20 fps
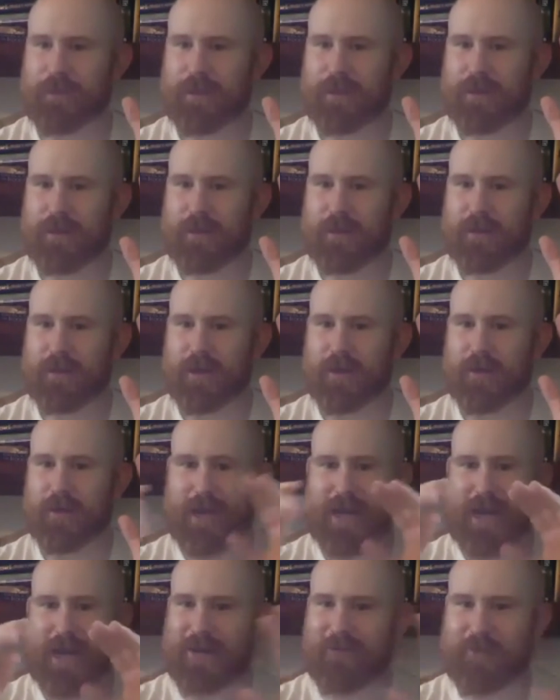you know,
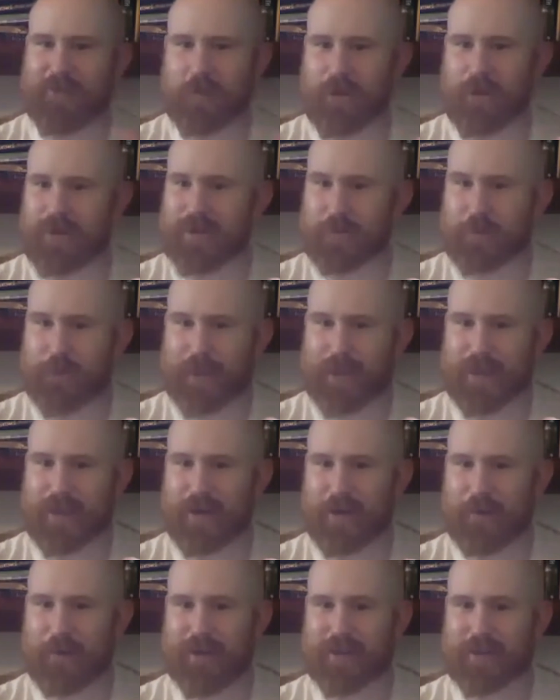and everyone that's been a
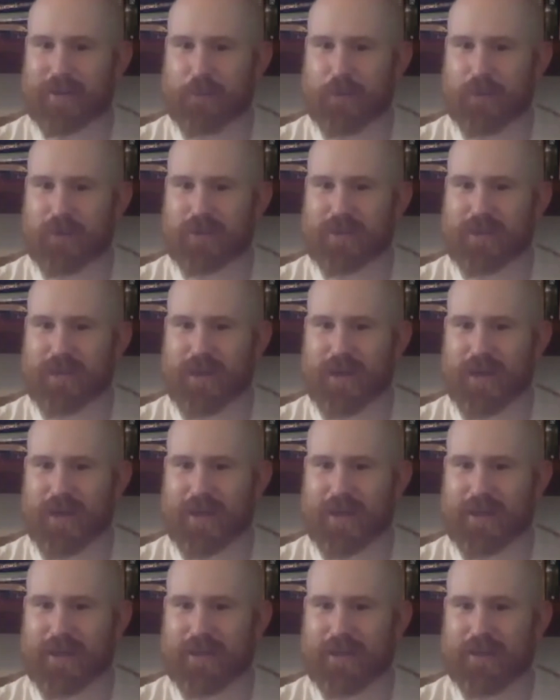combat sports guy,
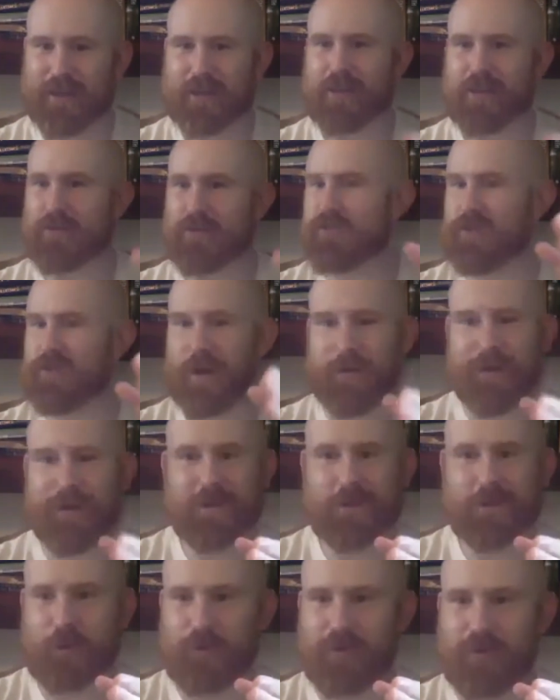you flow
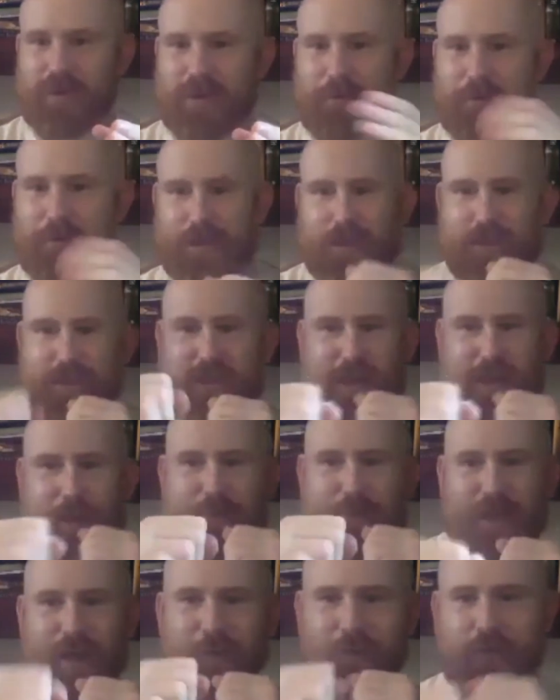into a rhythm. Jab,
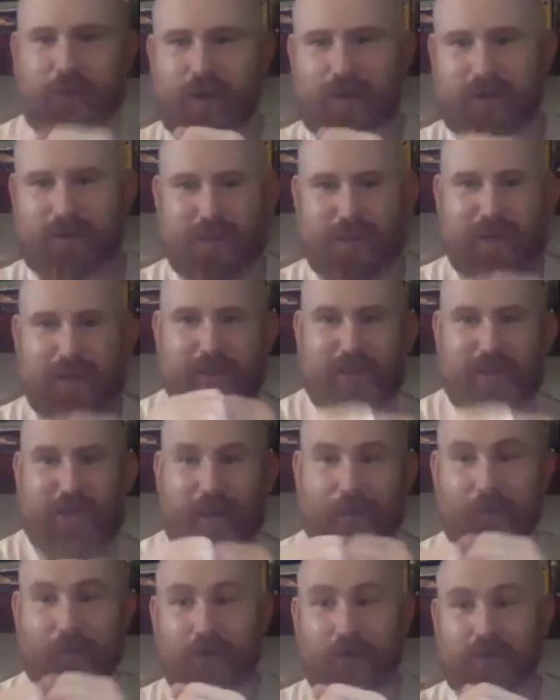jab, cross,
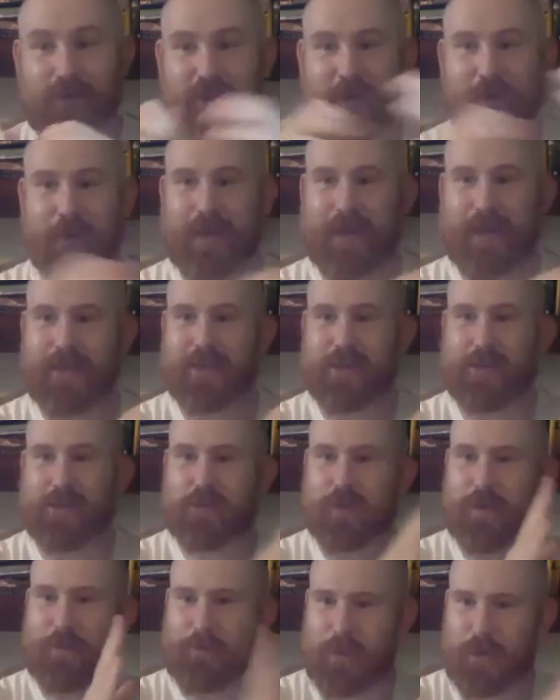jab, cross. You know, we get used
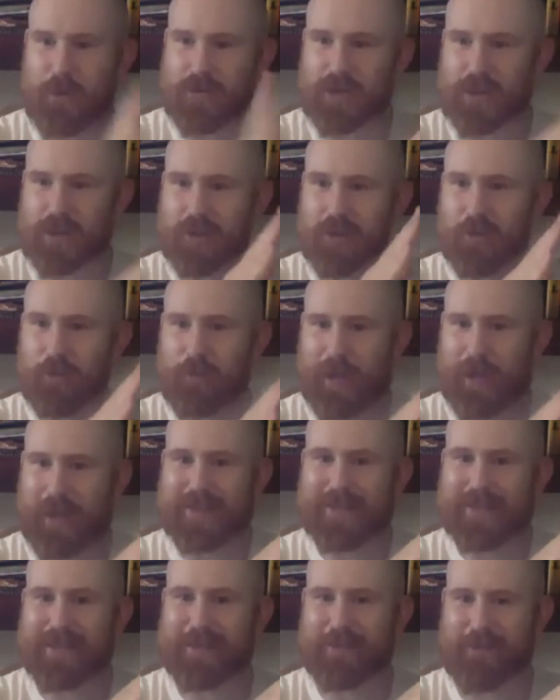to a musical
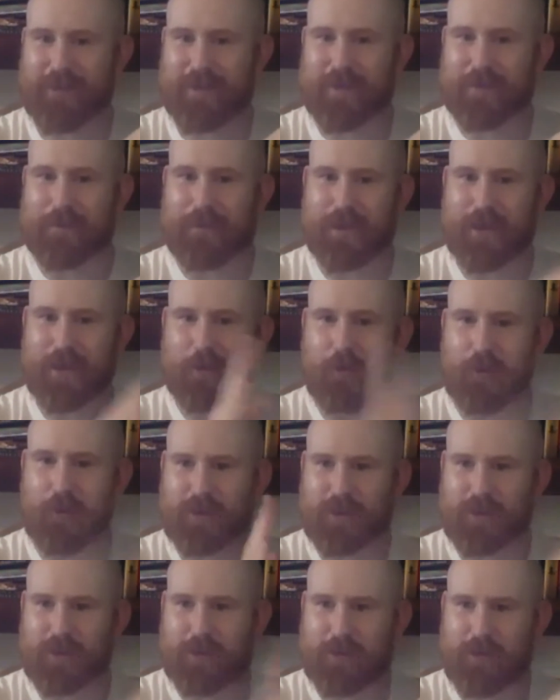balletic rhythm, you know, 1,
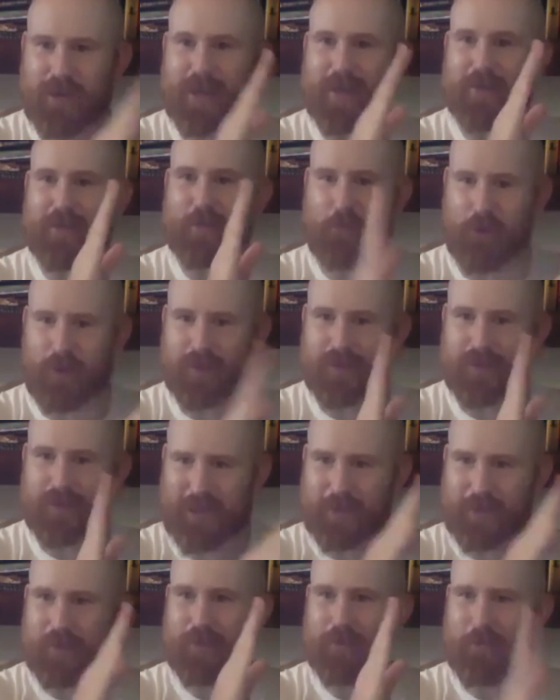2, 3, 1,
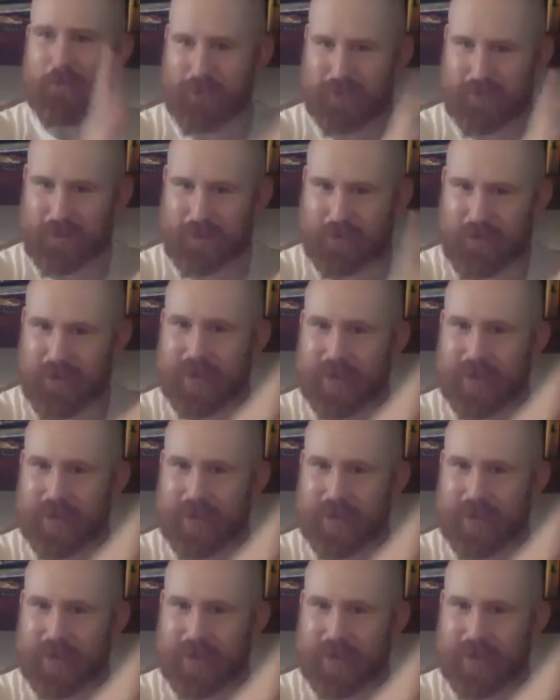2, 1, 2, 3.